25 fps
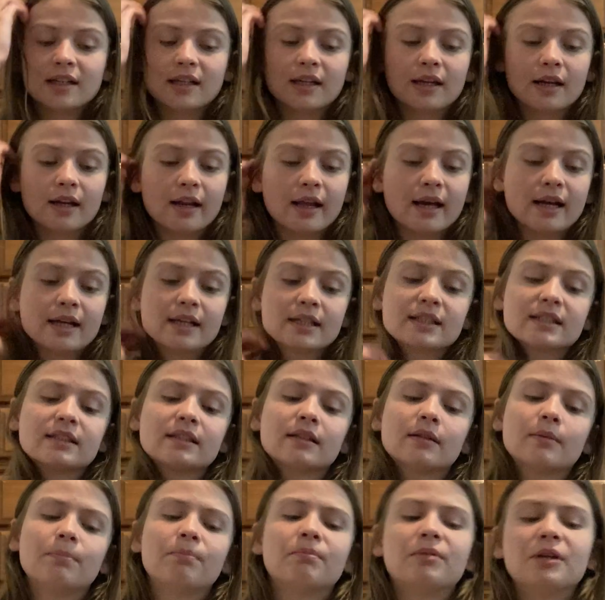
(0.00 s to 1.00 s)

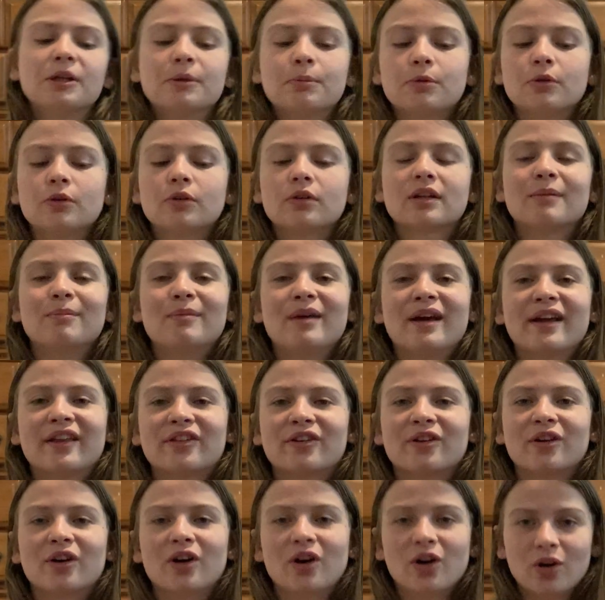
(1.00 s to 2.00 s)
Next, people can make
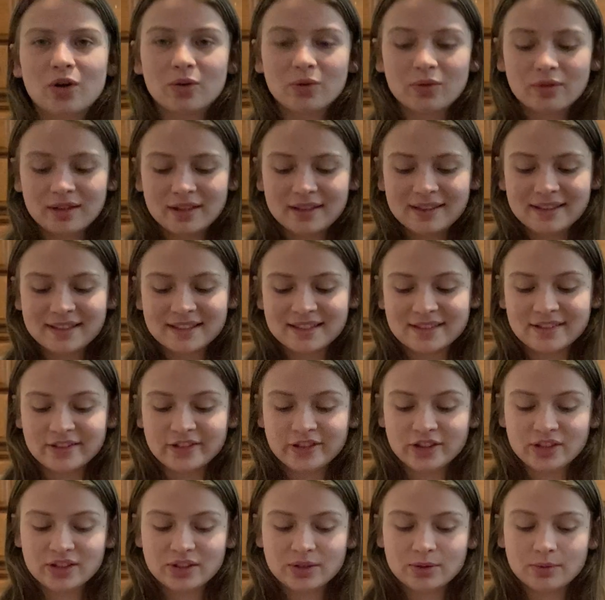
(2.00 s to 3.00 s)
their own
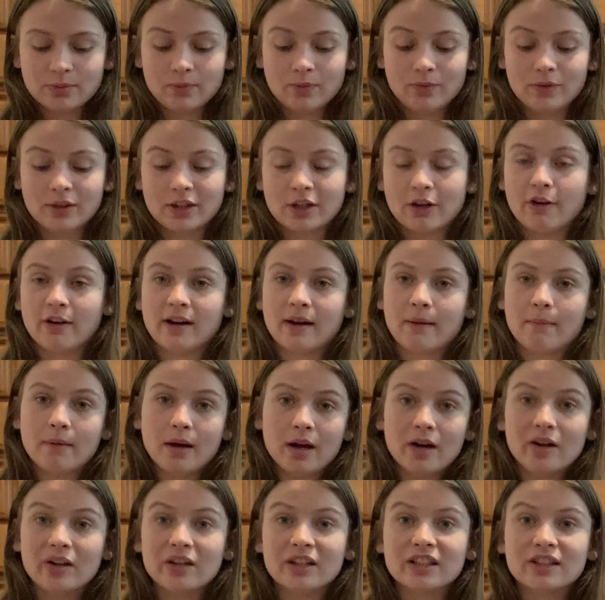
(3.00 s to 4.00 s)
decisions regarding
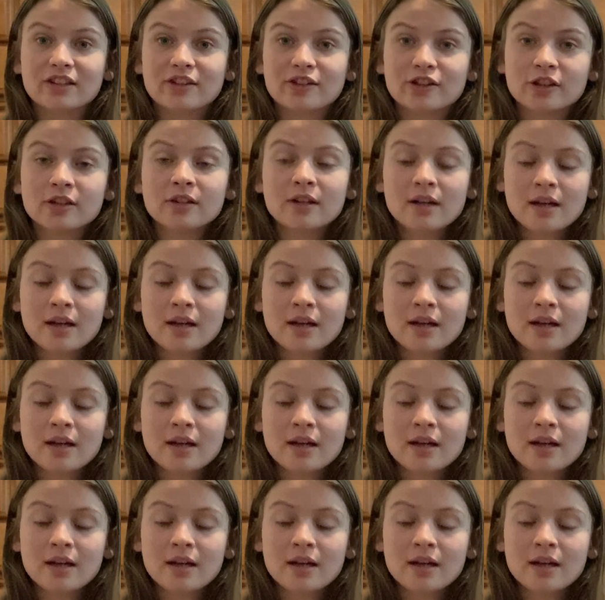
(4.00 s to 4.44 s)
marriage.